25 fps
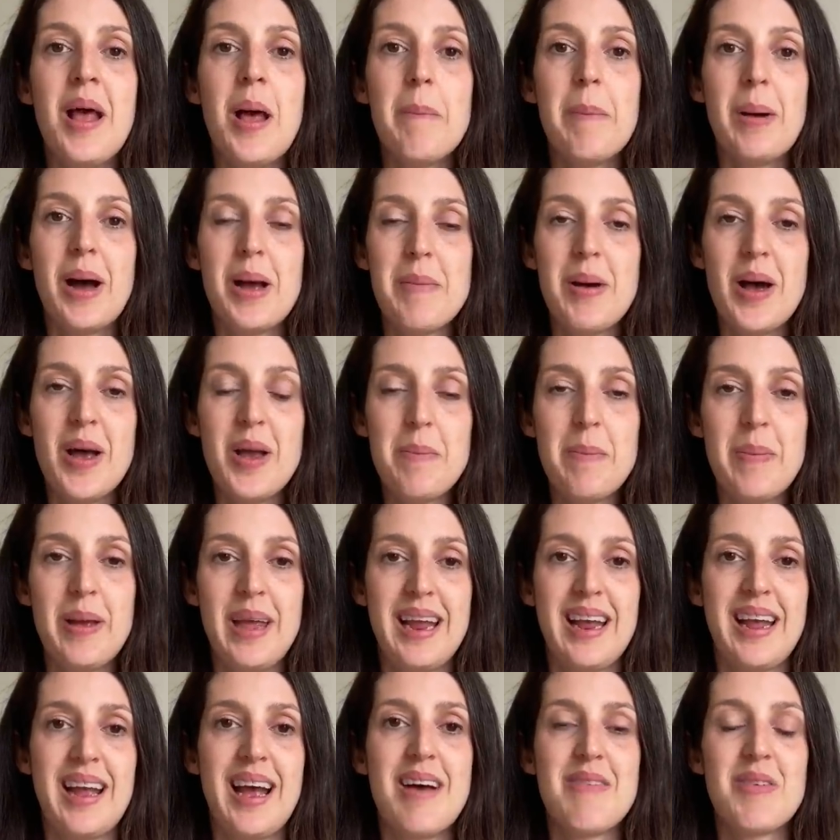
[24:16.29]
But I'm
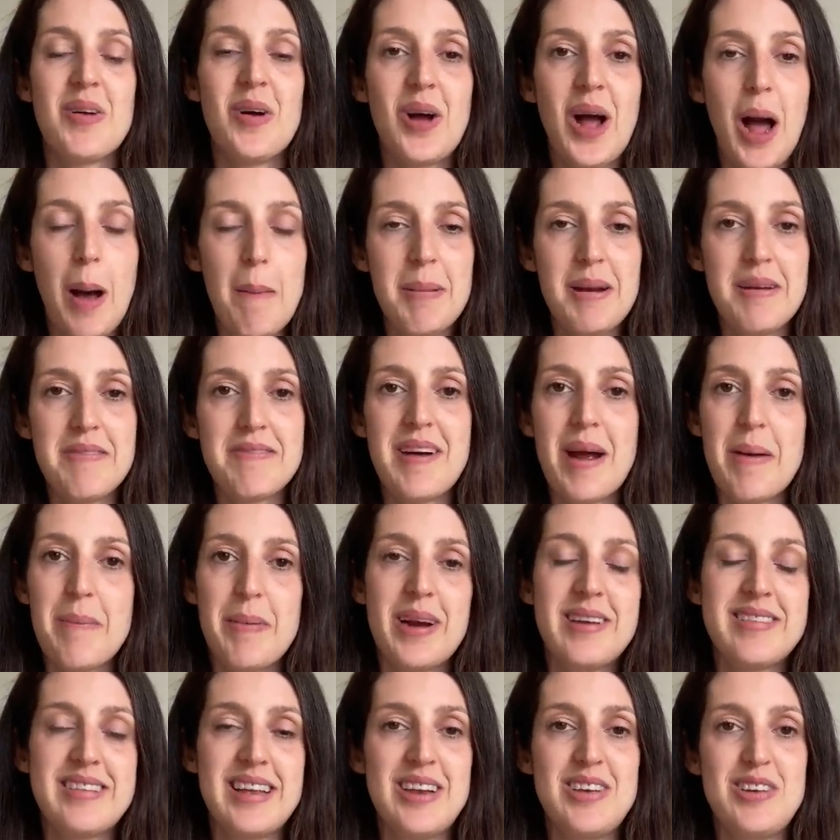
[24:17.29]
hoping I've got a couple of
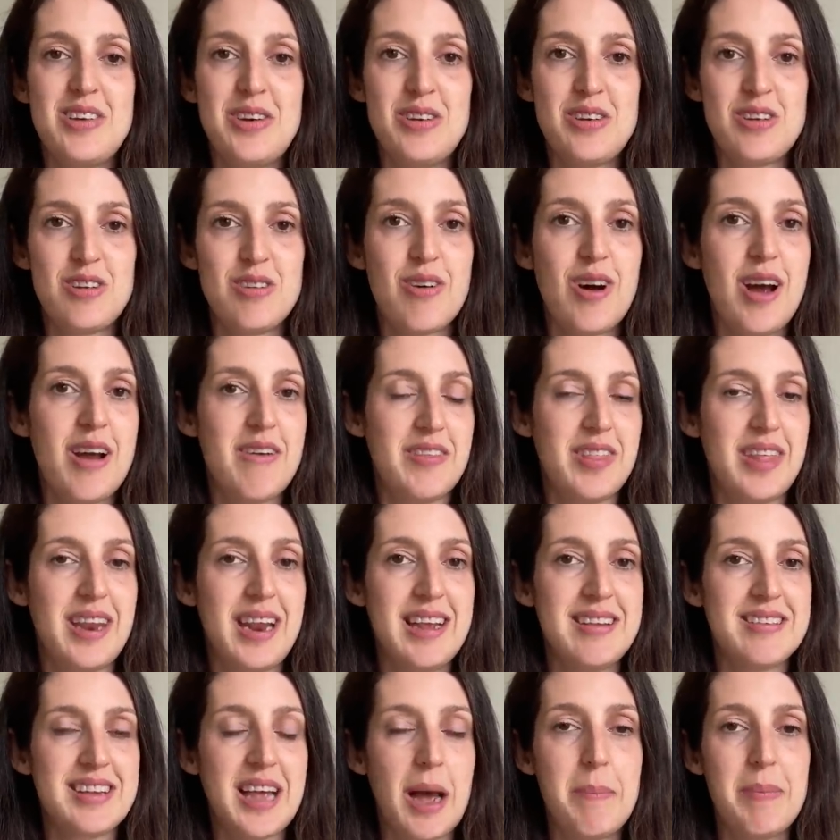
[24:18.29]
fabrics that are due to arrive in the
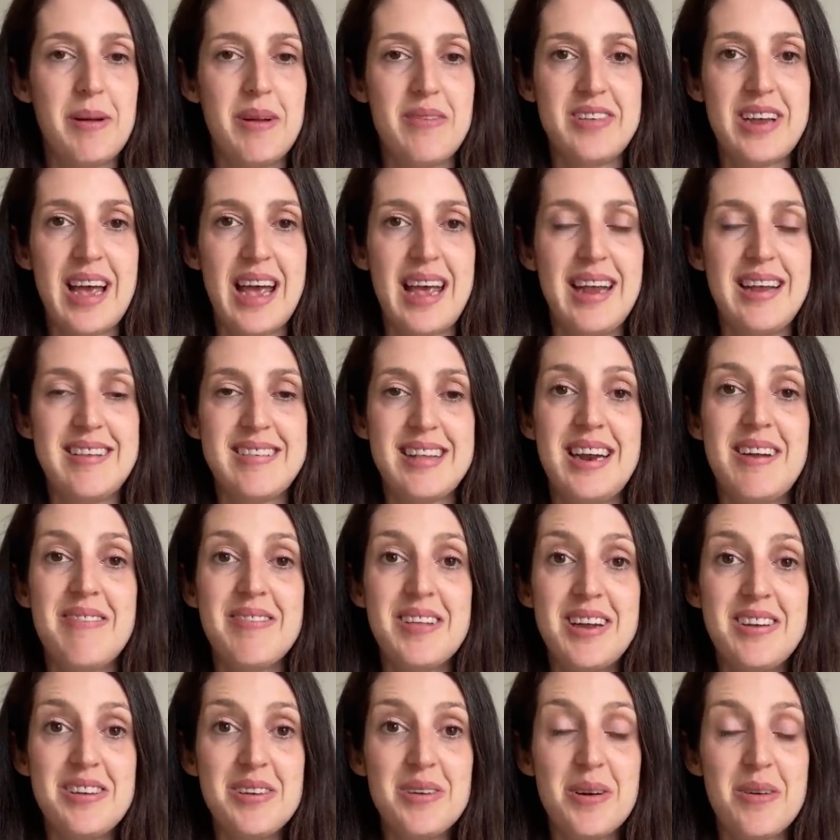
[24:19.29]
next couple of days and if
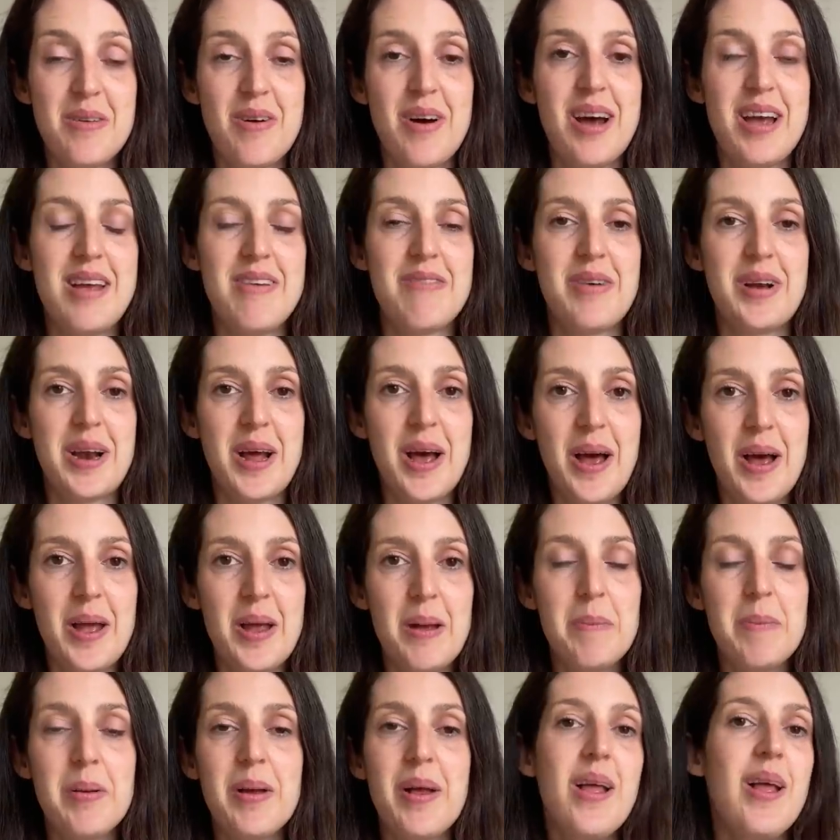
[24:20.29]
they do arrive, and I
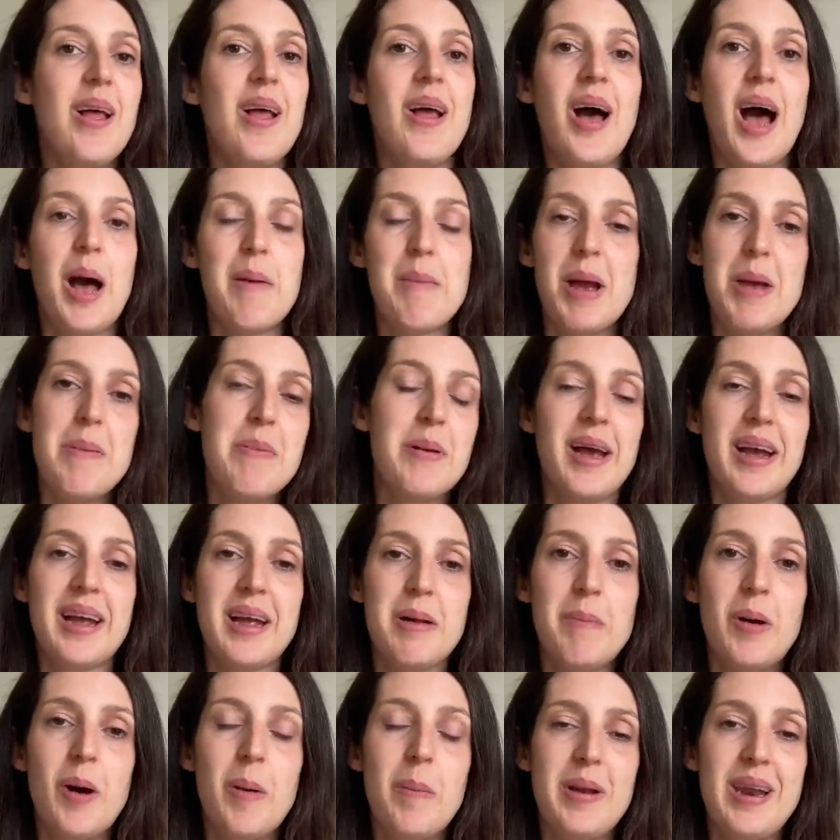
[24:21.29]
hope, I'm hoping I
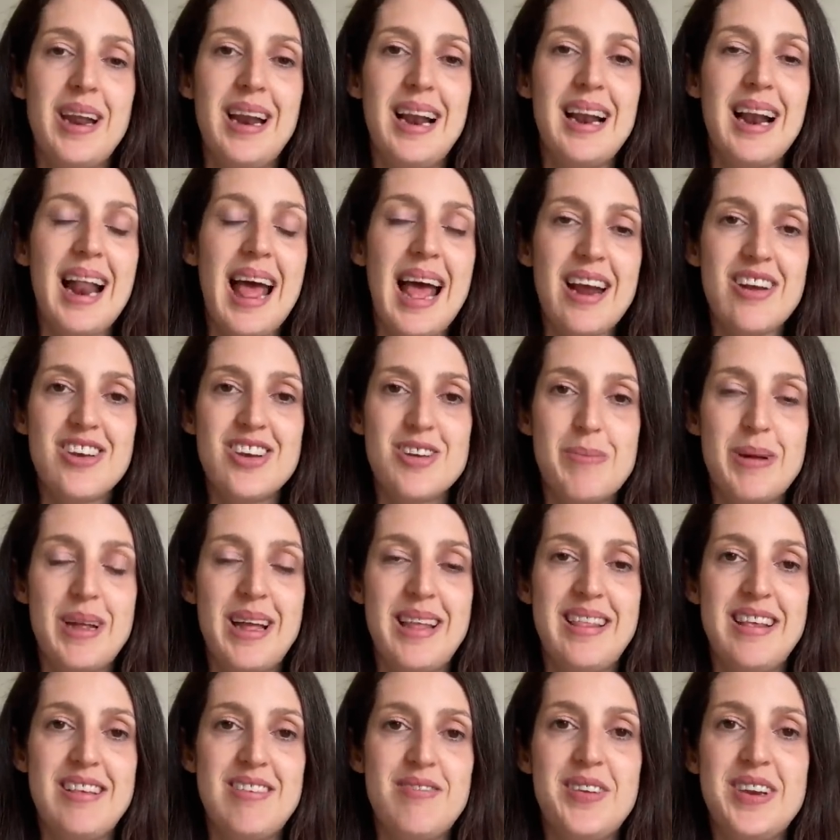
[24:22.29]
can pop in a little extra bit
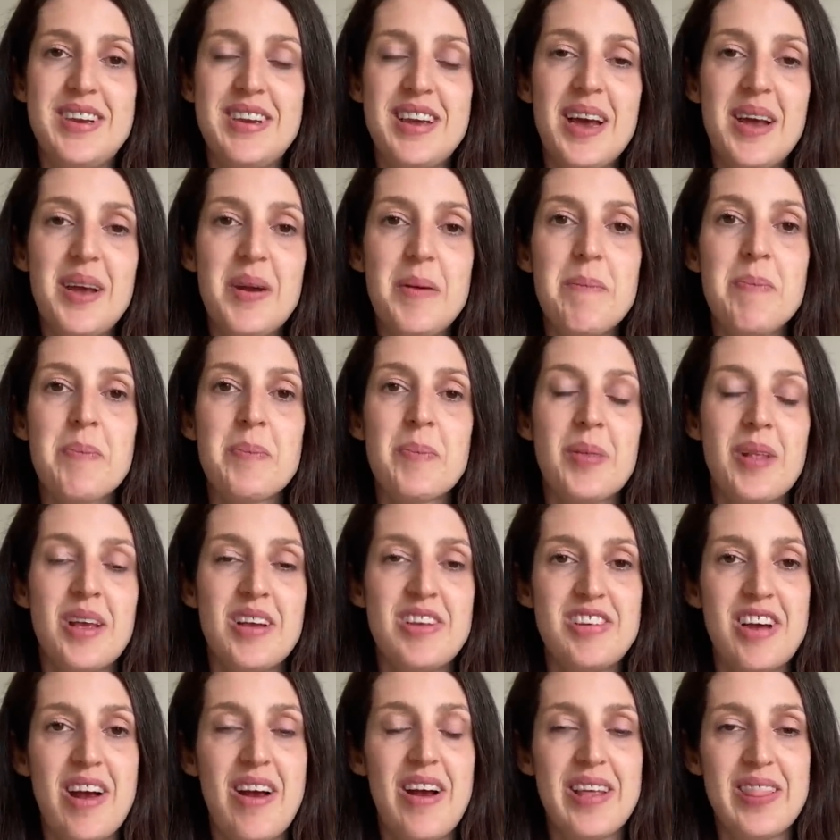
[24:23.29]
in this video
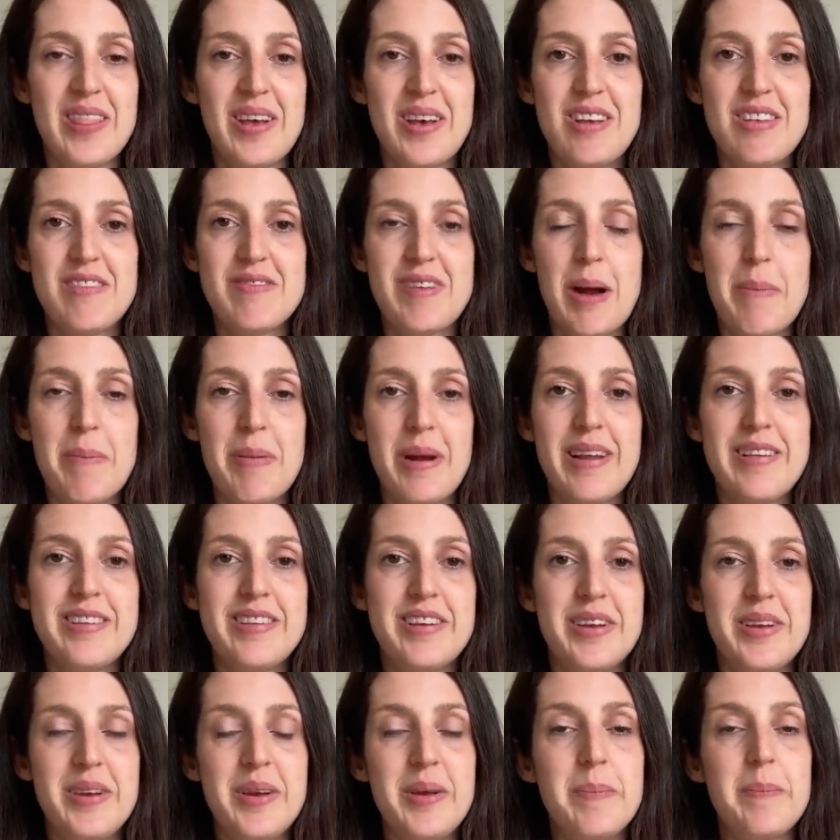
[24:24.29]
sharing those fabrics
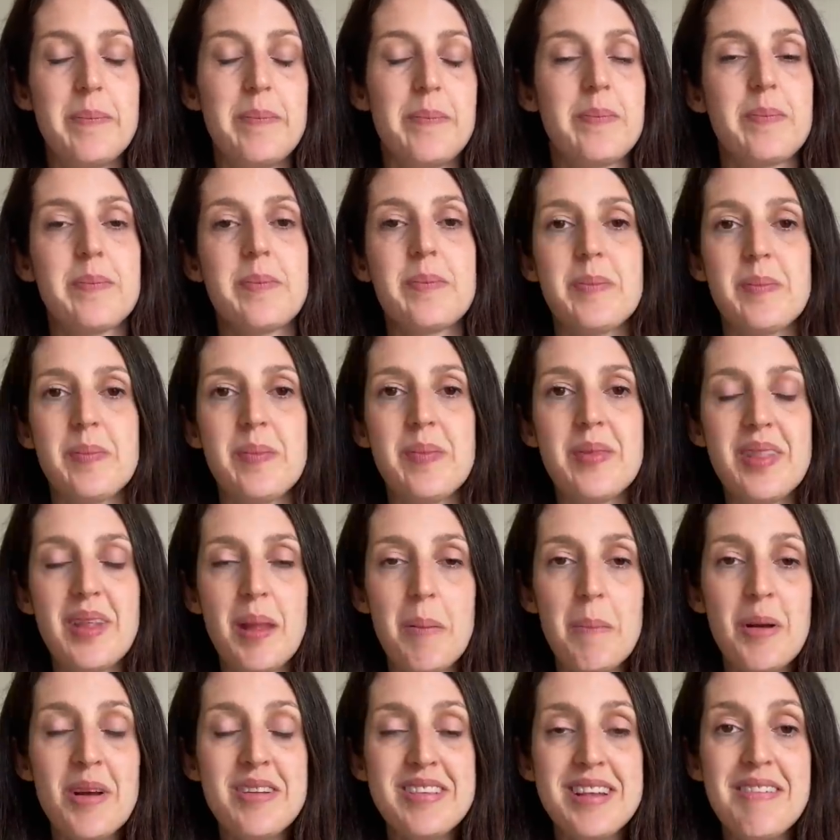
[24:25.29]
too
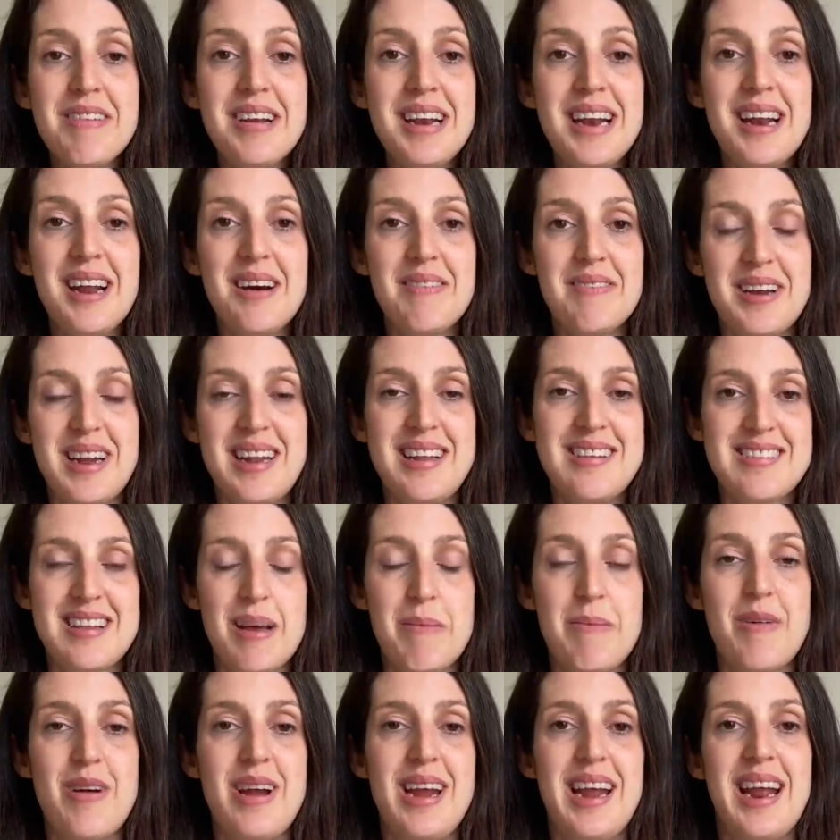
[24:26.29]
because they're really lovely in
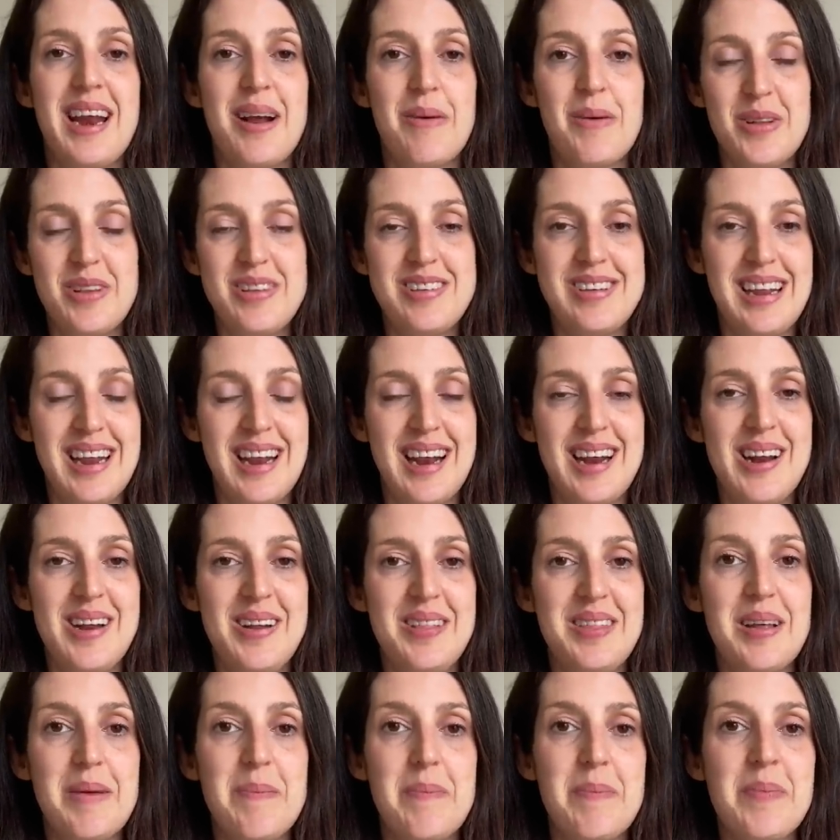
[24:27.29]
summary, and I wanted to
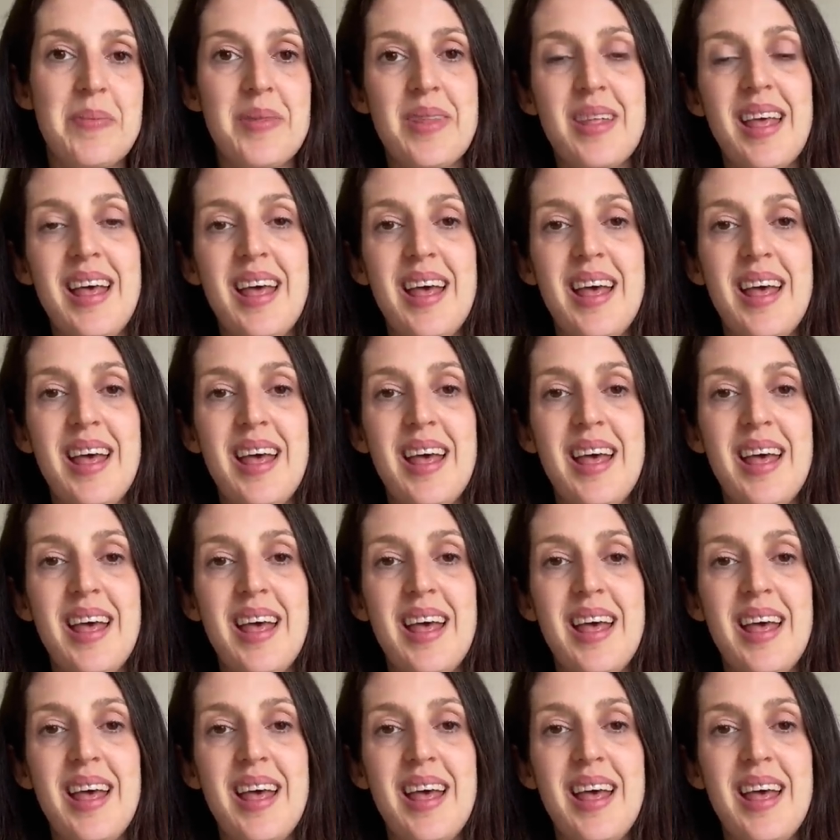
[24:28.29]
include them.